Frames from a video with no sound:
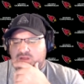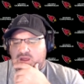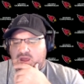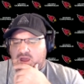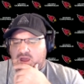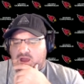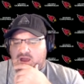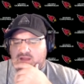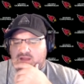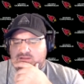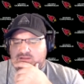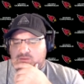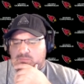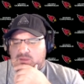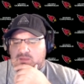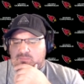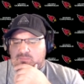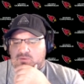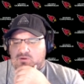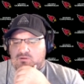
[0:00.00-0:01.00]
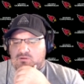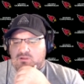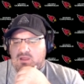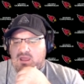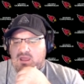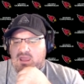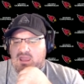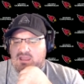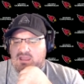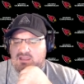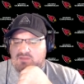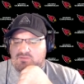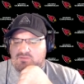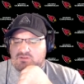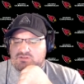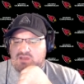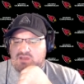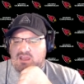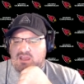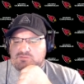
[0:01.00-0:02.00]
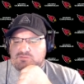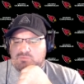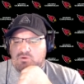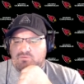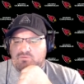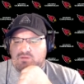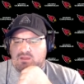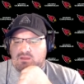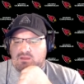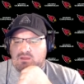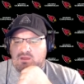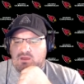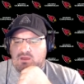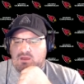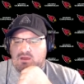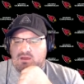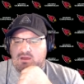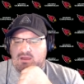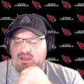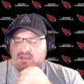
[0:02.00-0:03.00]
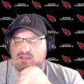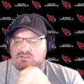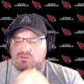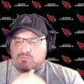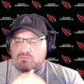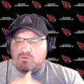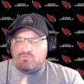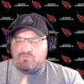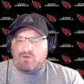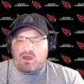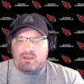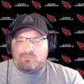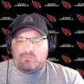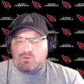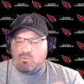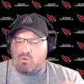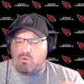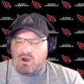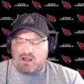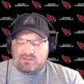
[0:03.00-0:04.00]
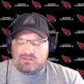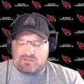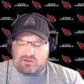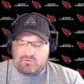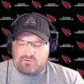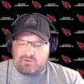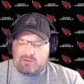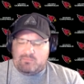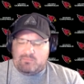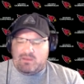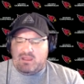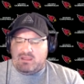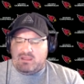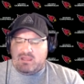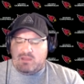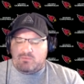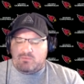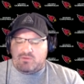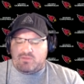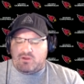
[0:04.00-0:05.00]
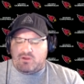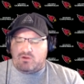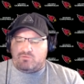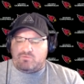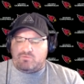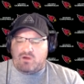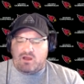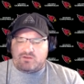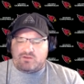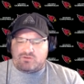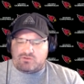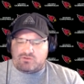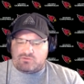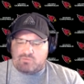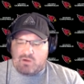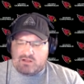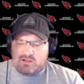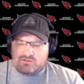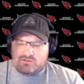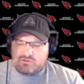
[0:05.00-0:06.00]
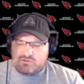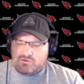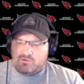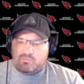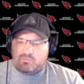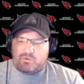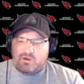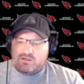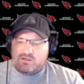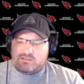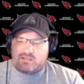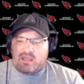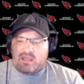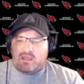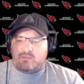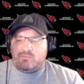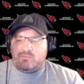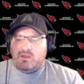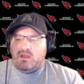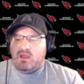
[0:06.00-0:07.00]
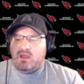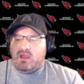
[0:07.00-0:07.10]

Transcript: uh, to people and get the chains moving uh, as you move on. I mean, watch a Green Bay game with Aaron Rodgers. Watch a Drew Brees game.